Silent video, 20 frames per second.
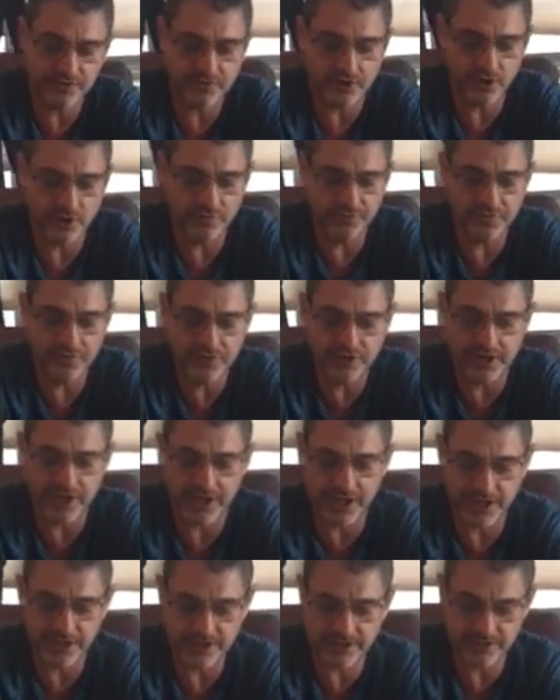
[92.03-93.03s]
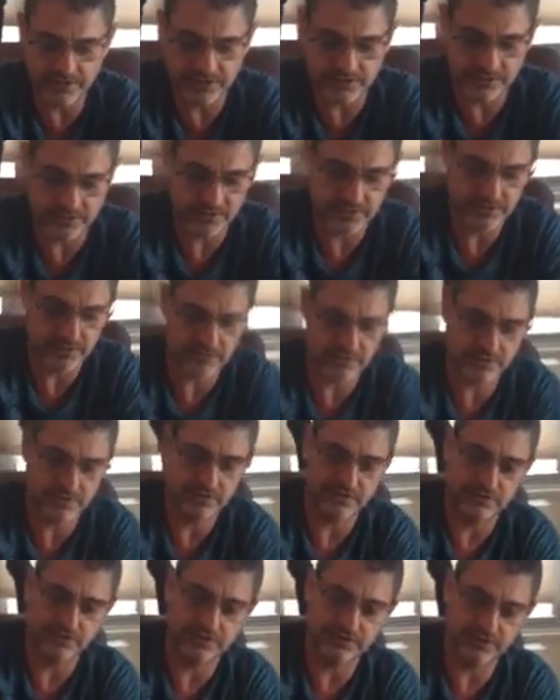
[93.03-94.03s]
over her head,
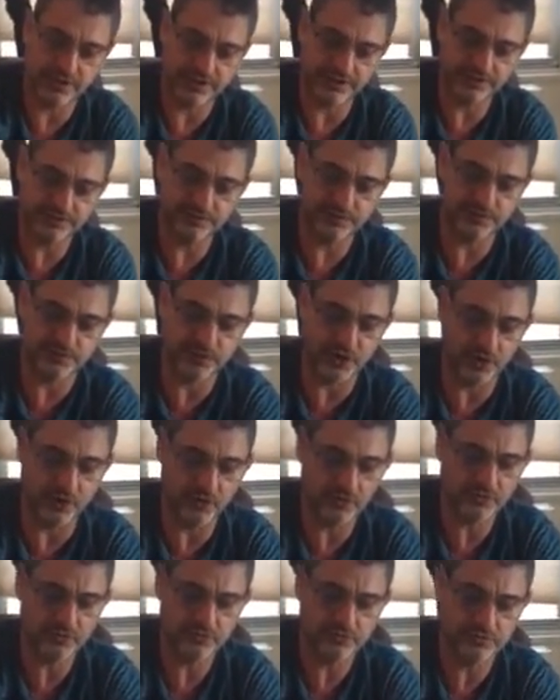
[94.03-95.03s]
like so.